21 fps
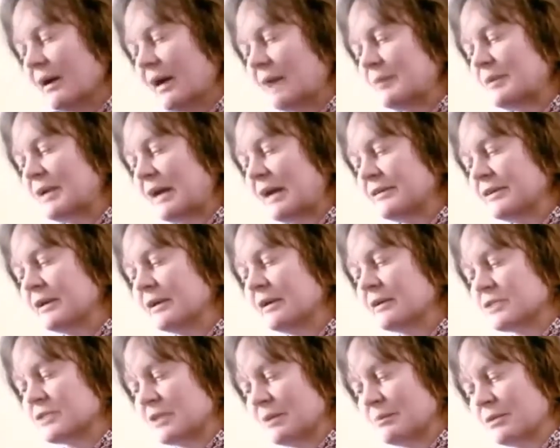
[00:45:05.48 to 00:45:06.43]
I
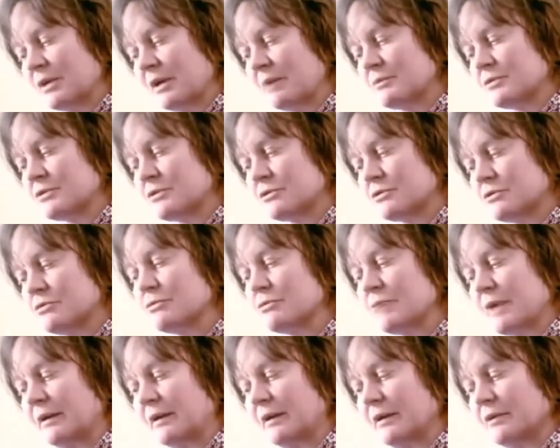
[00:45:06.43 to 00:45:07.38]
think it's sometimes
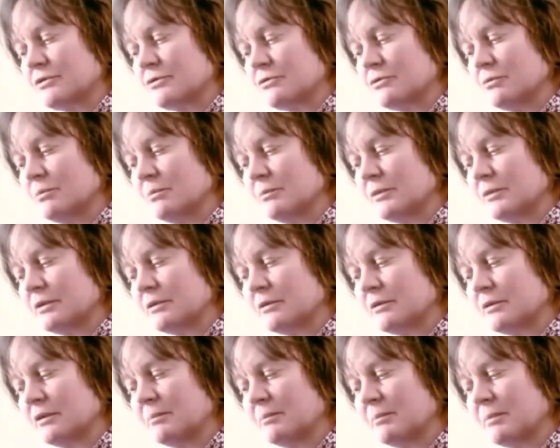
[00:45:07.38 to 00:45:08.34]
too readily assumed
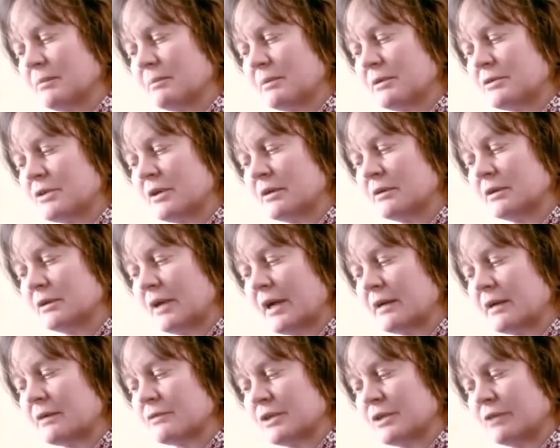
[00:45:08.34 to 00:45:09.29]
that a certain
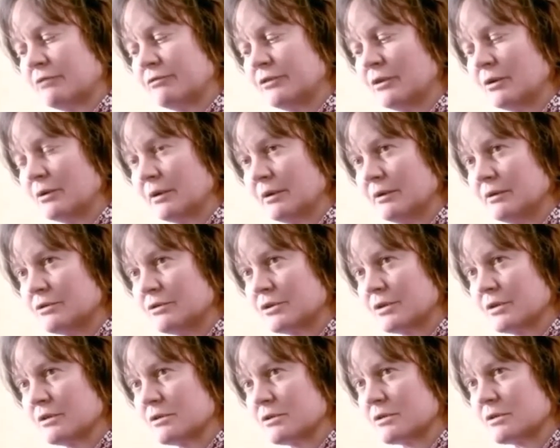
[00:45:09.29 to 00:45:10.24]
kind of
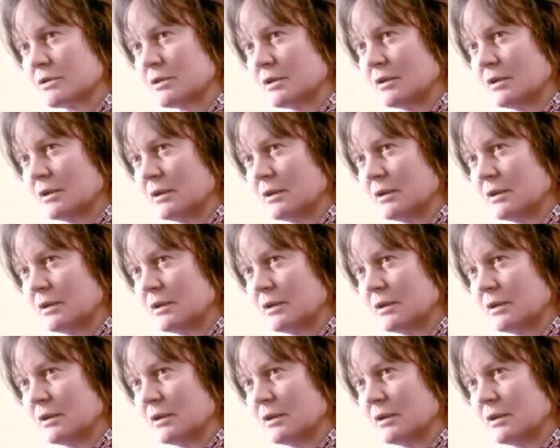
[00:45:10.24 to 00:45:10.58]
self-knowledge is